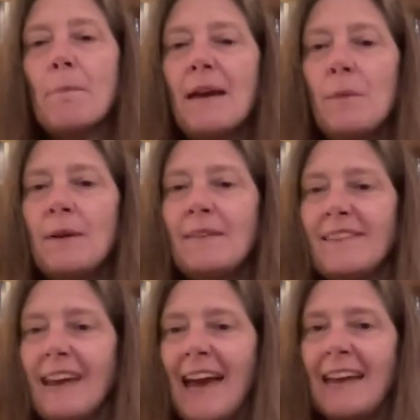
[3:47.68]
But if we
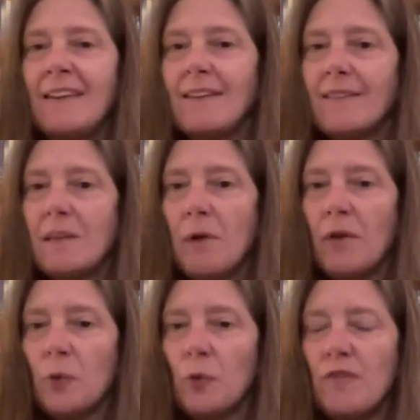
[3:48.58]
tense the
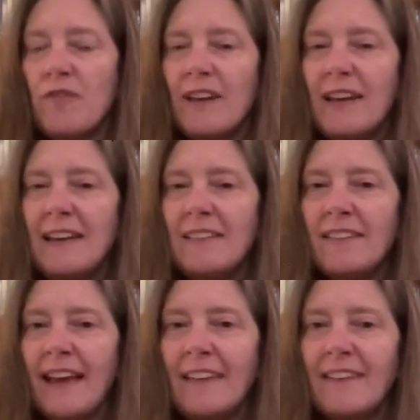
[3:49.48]
muscles and feel
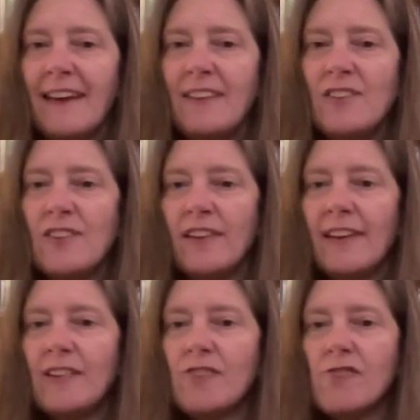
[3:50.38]
into that tension and
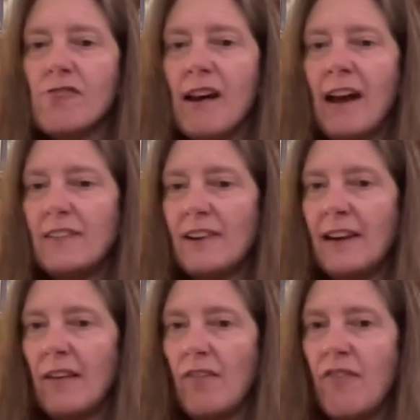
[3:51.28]
then
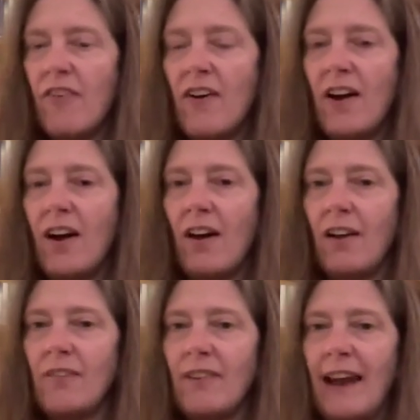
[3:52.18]
gradually
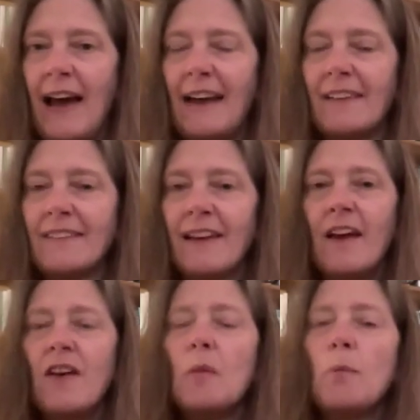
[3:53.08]
unfurl and relax,
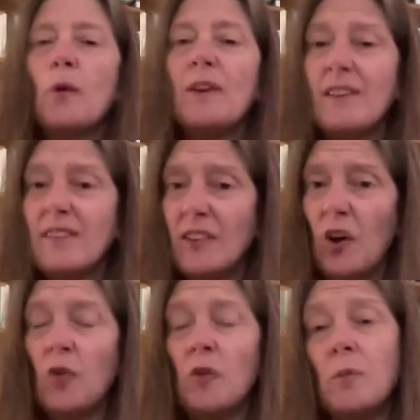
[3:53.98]
the body can
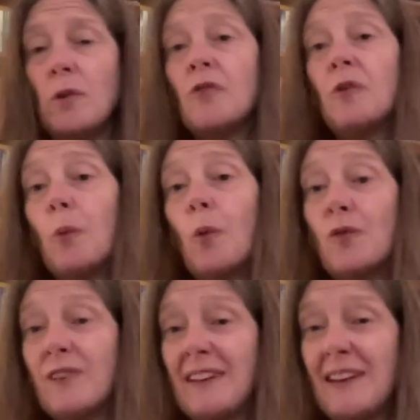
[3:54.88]
start to move
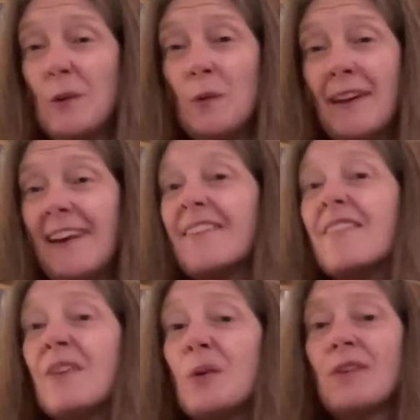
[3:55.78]
towards the yielded. It can
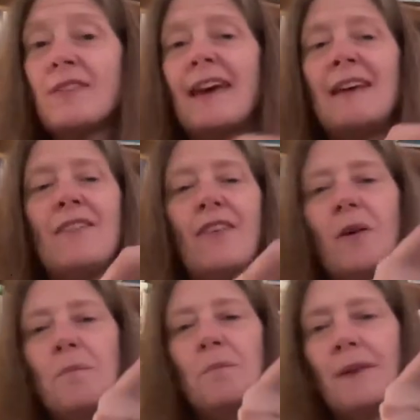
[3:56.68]
feel
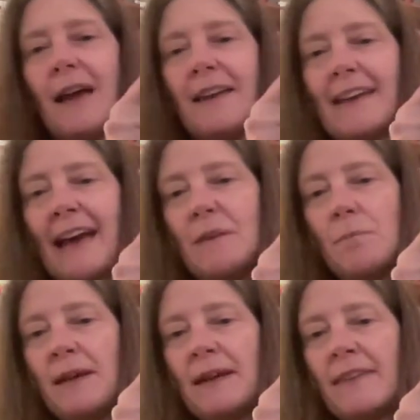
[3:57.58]
safer. And again,
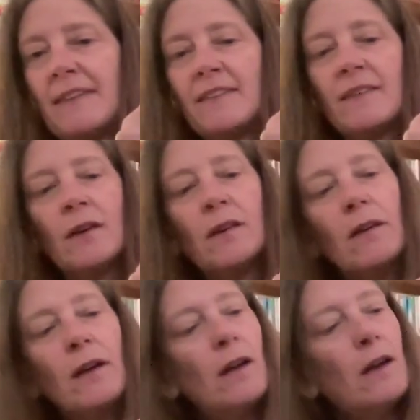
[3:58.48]
pick this
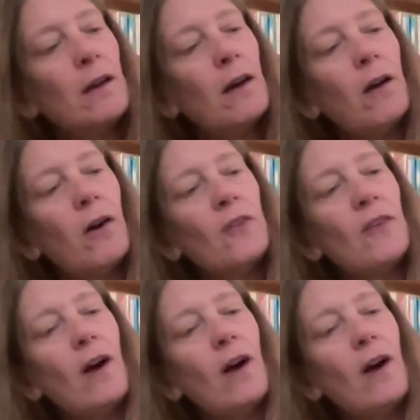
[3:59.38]
card